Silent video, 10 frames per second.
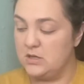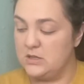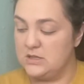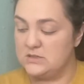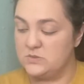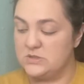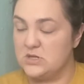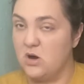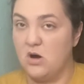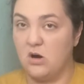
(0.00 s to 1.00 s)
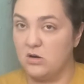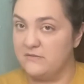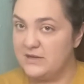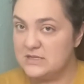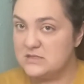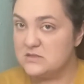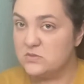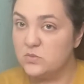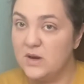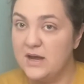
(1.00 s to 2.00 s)
This was Harvest
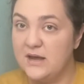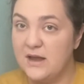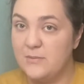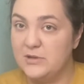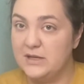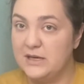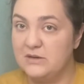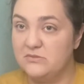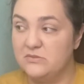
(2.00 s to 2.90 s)
Red, I believe.